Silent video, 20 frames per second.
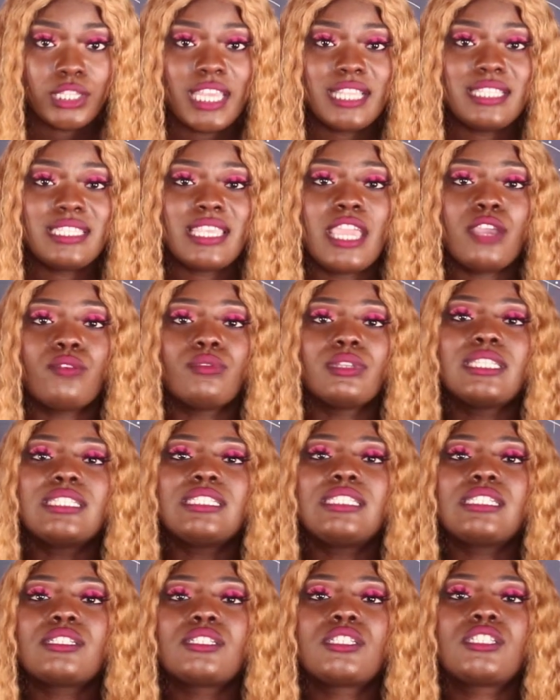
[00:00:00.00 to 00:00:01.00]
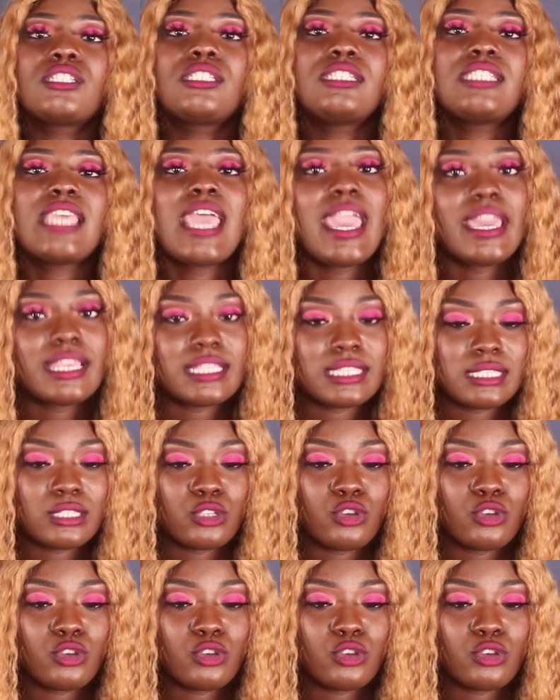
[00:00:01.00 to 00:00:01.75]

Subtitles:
They take religious texts,